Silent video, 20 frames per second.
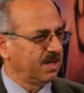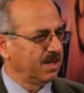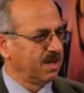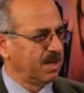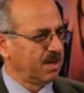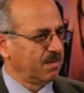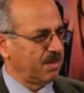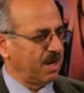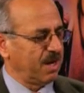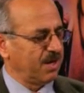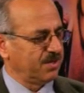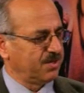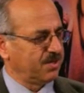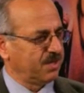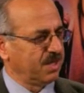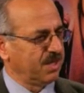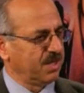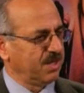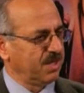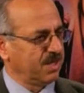
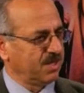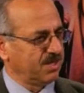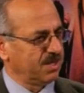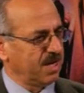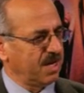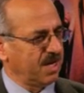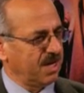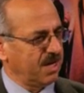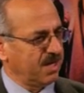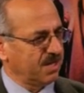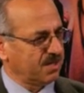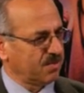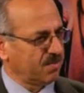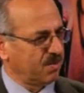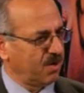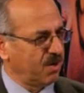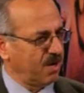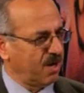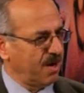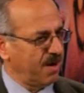Palestinians and
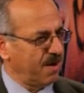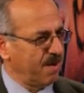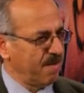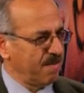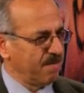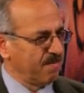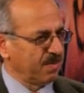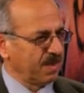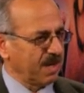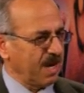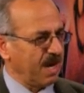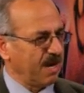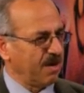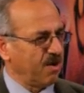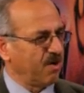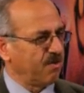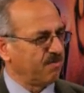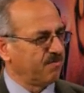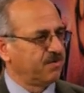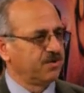Hezbollah, and
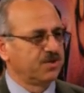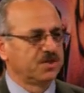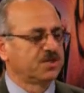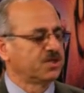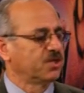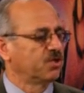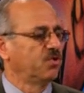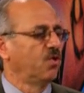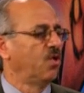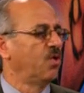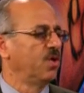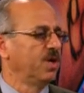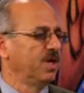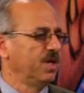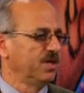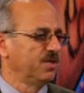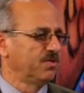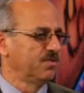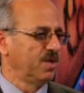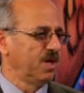our first goal
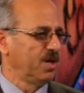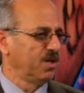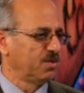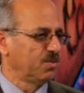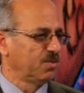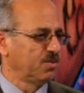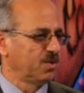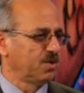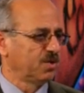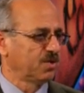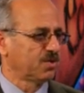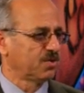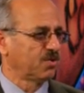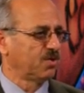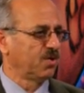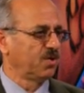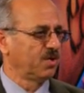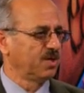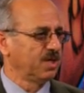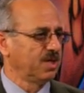is really to
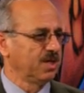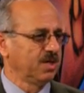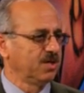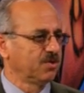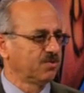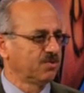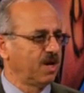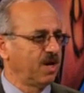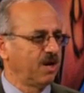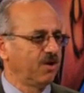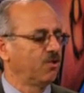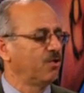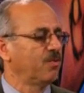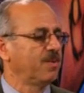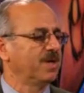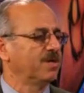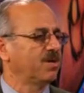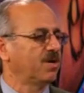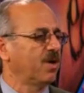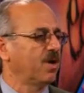destroy Israel, no
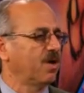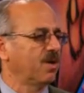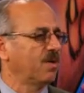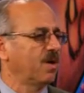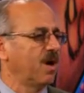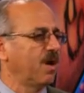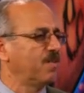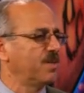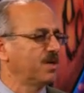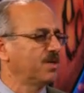matter how much